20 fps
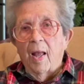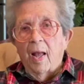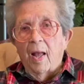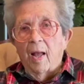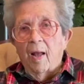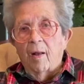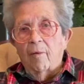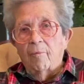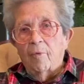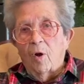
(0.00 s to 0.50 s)

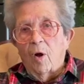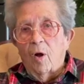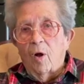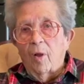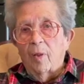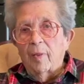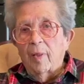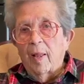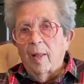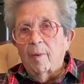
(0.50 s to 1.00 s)
of
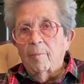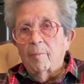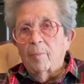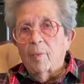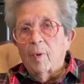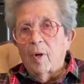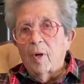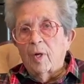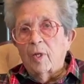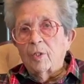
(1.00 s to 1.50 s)
all that
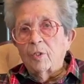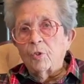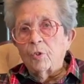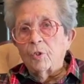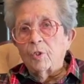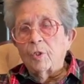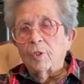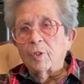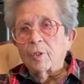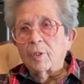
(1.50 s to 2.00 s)

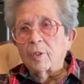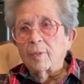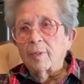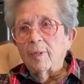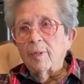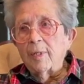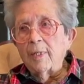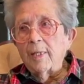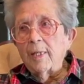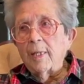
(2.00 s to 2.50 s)
brush,
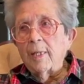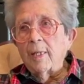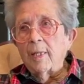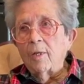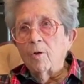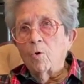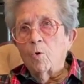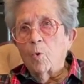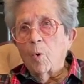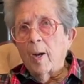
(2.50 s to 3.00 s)

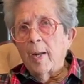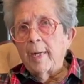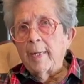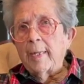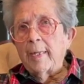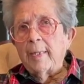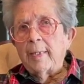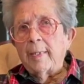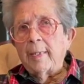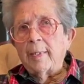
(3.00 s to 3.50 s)

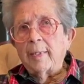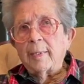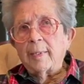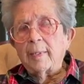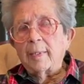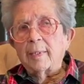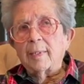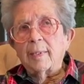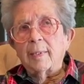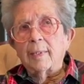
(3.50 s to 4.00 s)
graded it,
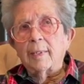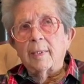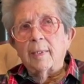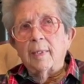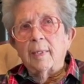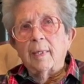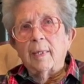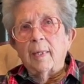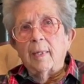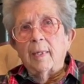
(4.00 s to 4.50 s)

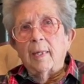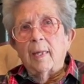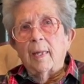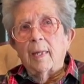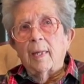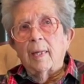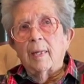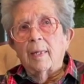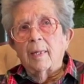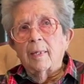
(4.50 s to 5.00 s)

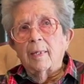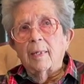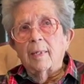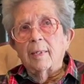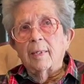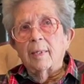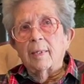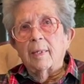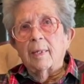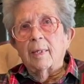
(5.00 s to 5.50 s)
and